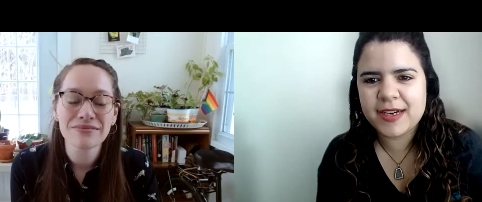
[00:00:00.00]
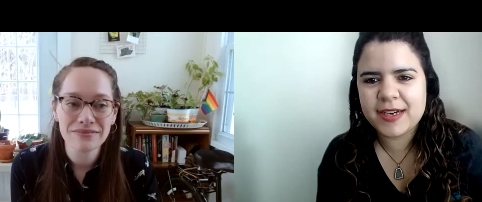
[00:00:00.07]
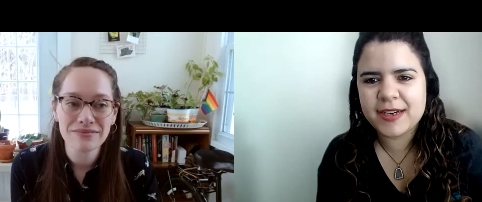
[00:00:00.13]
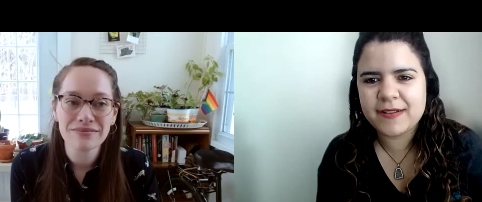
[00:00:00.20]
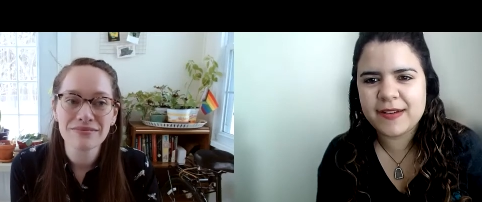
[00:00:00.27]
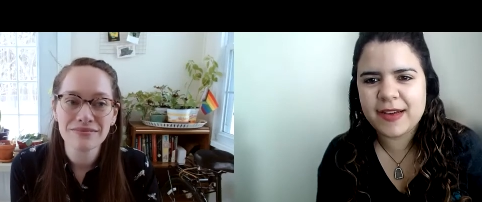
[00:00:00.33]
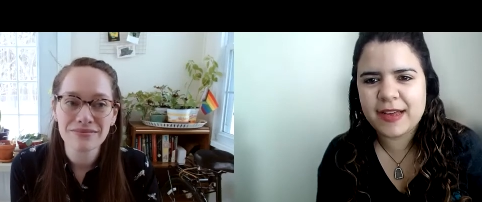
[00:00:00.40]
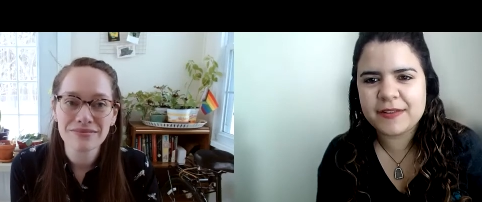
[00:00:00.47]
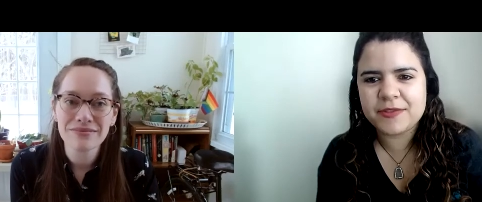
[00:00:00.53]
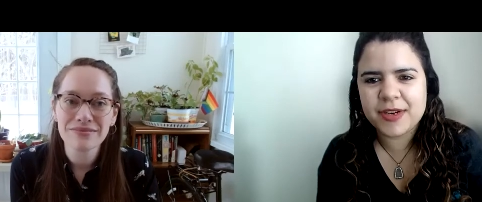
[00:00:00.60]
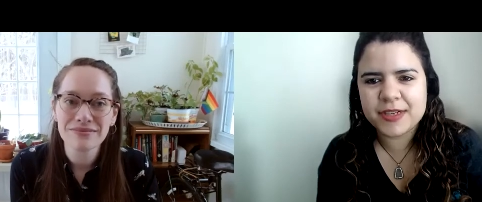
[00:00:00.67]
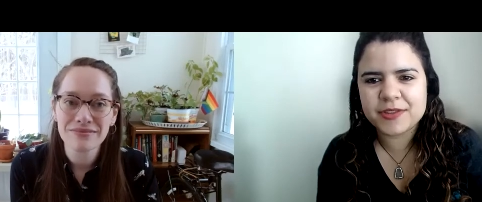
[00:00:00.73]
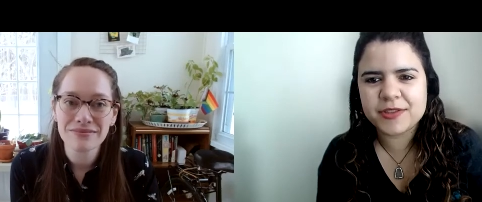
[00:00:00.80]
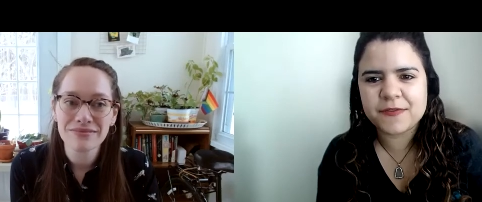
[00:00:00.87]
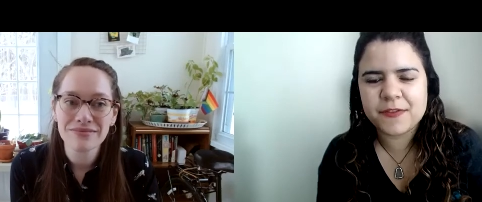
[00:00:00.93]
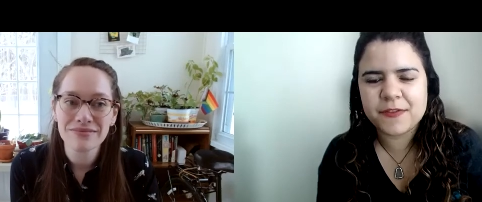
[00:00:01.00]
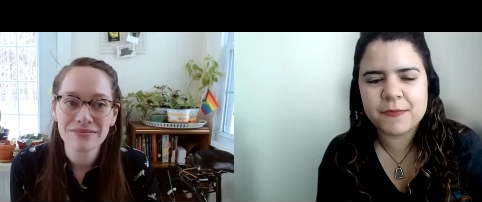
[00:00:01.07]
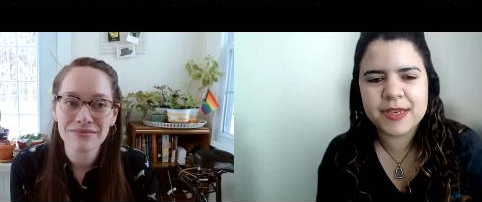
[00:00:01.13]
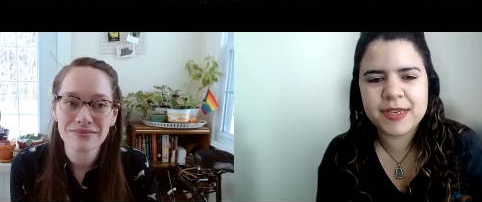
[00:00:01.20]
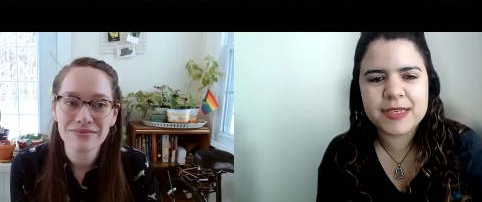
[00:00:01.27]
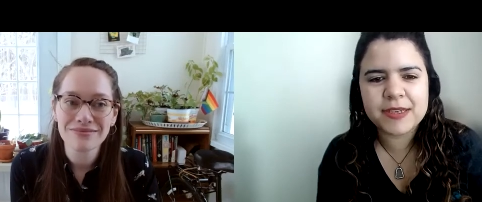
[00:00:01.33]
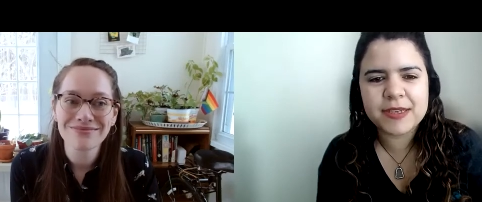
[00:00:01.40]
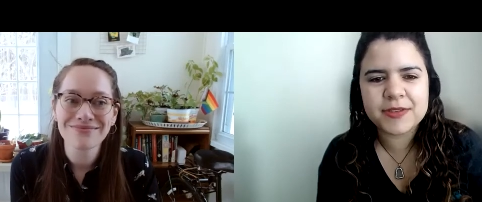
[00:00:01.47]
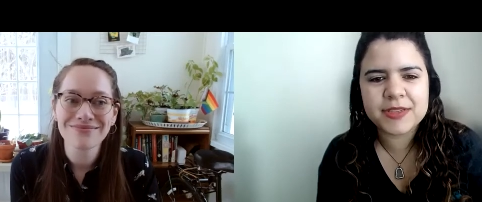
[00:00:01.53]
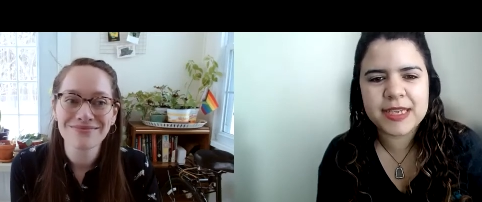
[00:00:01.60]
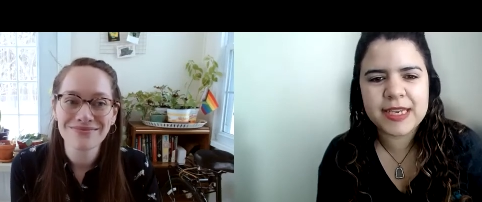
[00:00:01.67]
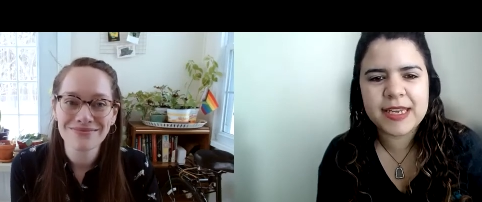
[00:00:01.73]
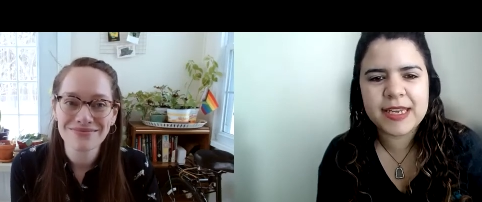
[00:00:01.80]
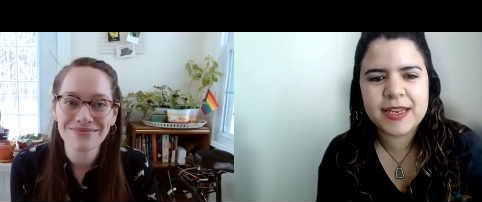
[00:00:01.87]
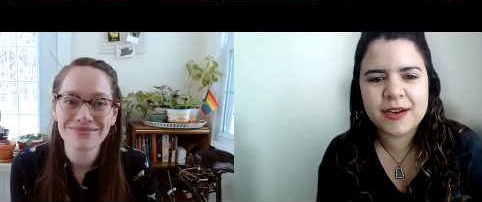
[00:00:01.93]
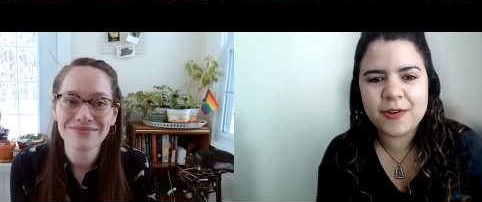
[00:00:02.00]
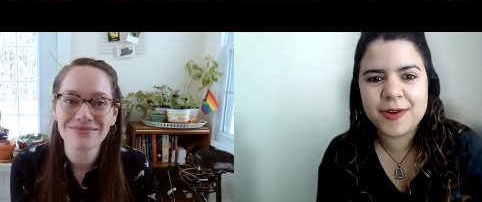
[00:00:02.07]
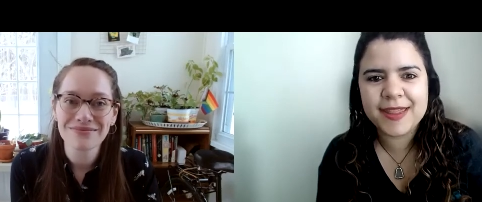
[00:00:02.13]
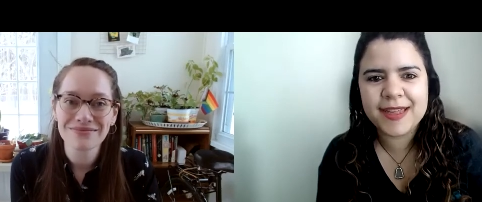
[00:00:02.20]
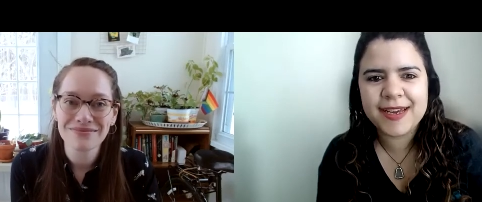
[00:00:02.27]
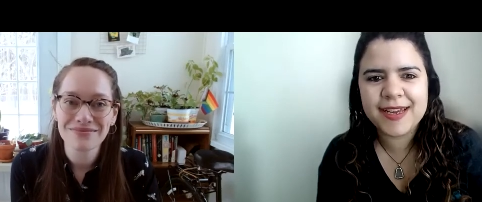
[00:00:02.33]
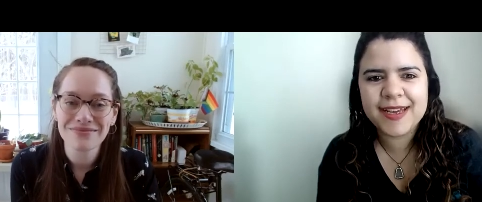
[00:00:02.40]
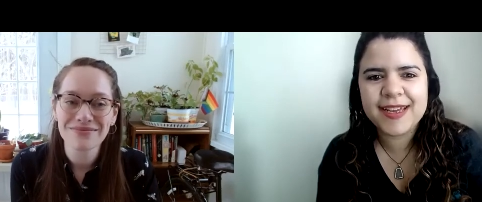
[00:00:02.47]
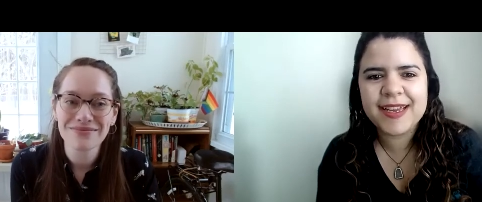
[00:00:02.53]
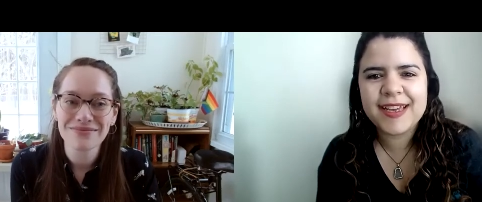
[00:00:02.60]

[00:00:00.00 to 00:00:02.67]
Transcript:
Speaker 1: uh, a director from Mexico City, Loida.